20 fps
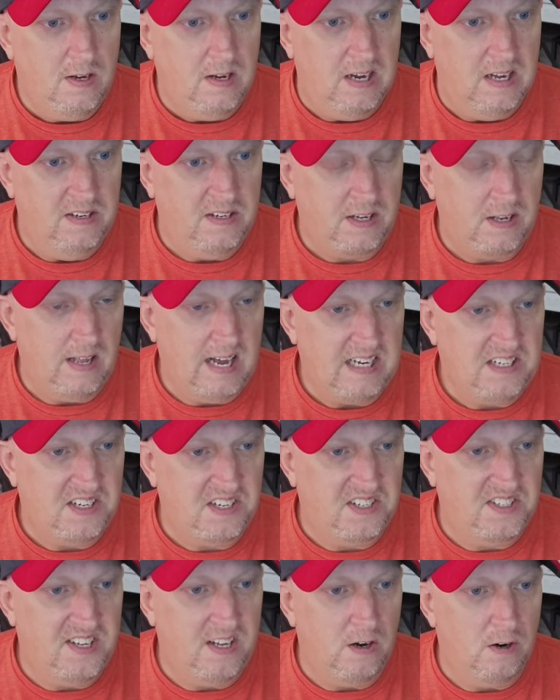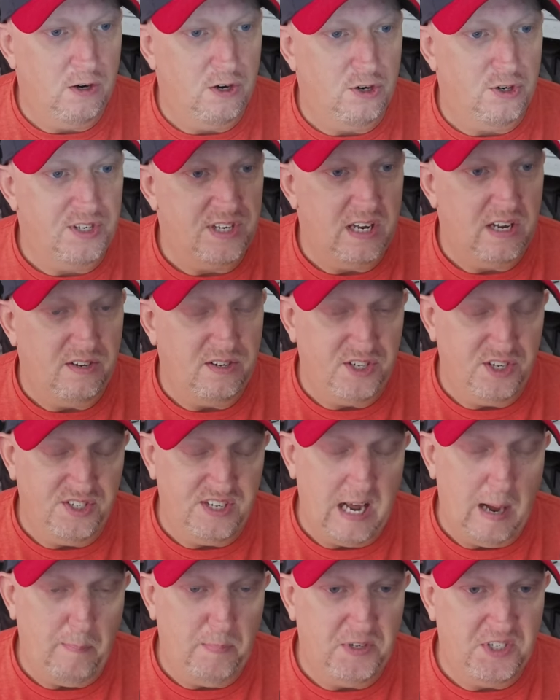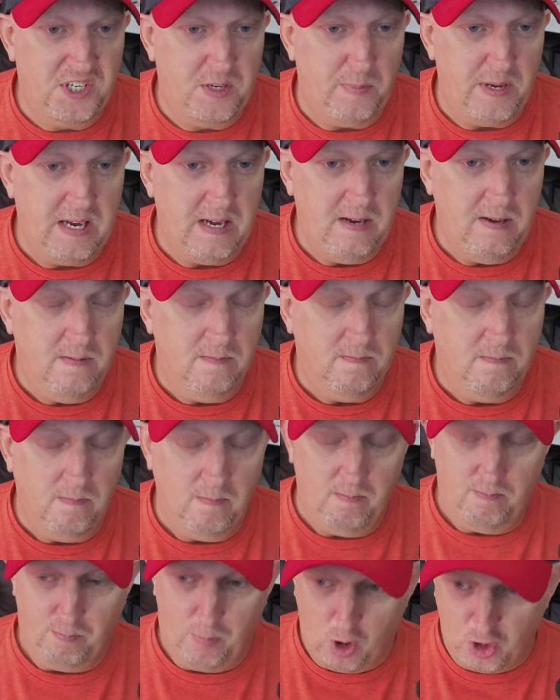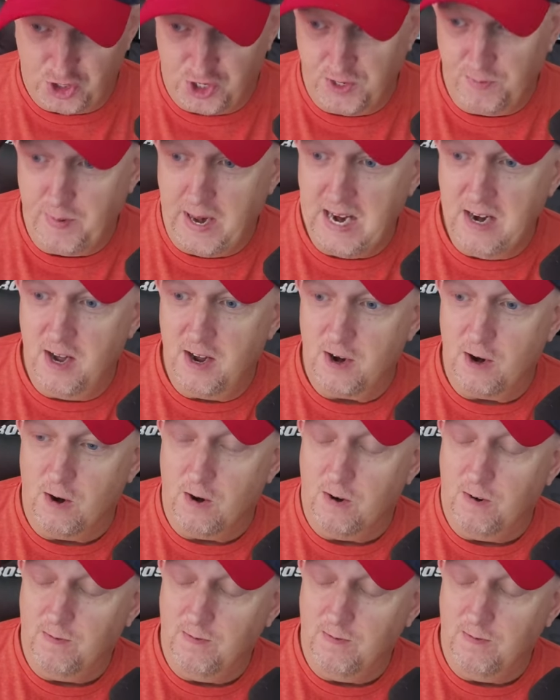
And the Galactic Senator just happens to be Martian Manhunter.